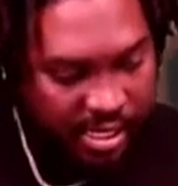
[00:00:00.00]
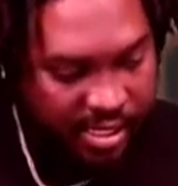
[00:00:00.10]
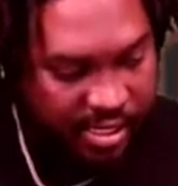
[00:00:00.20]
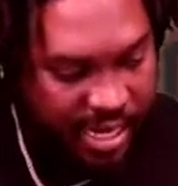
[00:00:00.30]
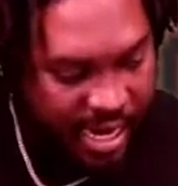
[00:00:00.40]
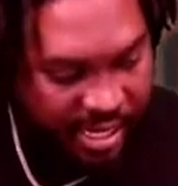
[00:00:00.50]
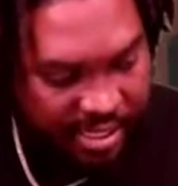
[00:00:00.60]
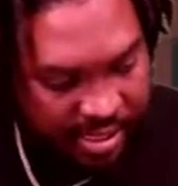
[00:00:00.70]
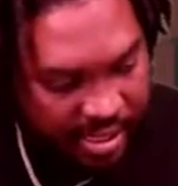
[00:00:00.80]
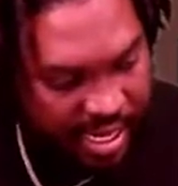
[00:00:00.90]
That
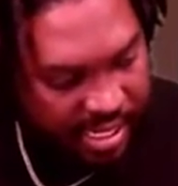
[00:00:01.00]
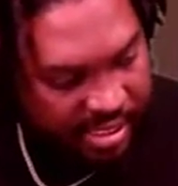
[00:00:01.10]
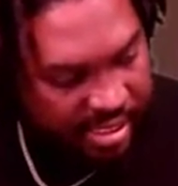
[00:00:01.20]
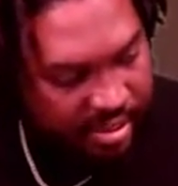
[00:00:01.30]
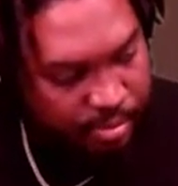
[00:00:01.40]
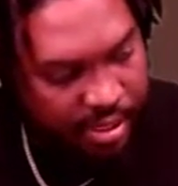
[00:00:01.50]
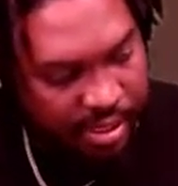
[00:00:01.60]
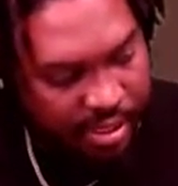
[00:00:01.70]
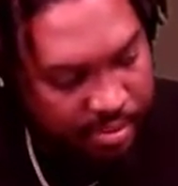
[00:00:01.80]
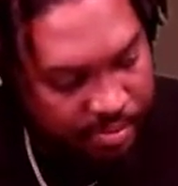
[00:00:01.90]
has to be,
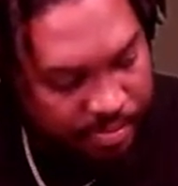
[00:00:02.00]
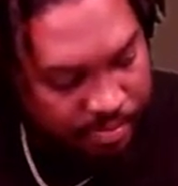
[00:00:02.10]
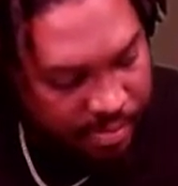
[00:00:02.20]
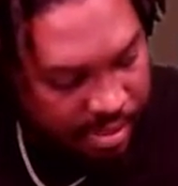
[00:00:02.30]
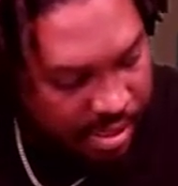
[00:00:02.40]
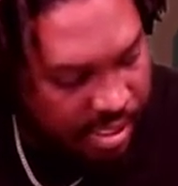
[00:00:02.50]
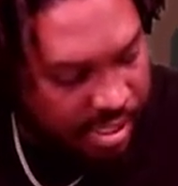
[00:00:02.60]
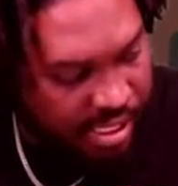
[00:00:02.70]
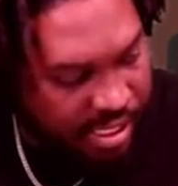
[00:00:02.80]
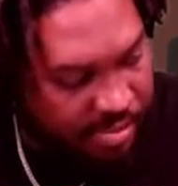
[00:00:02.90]
and
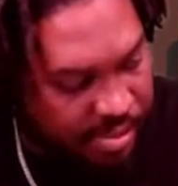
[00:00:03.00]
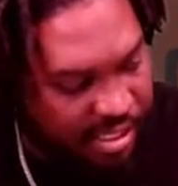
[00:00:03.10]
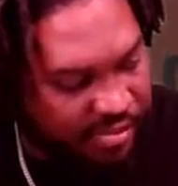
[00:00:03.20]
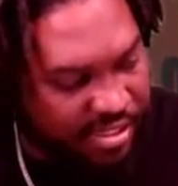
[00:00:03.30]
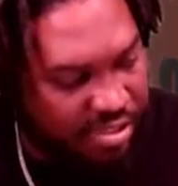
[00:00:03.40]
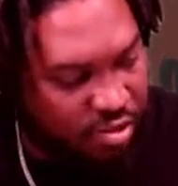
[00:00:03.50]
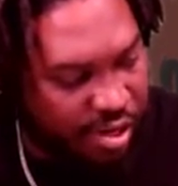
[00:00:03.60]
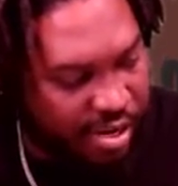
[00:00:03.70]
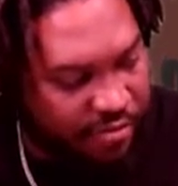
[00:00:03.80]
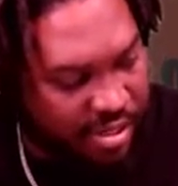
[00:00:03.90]
I can't believe it's
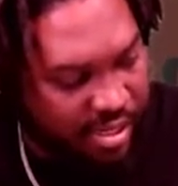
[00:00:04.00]
not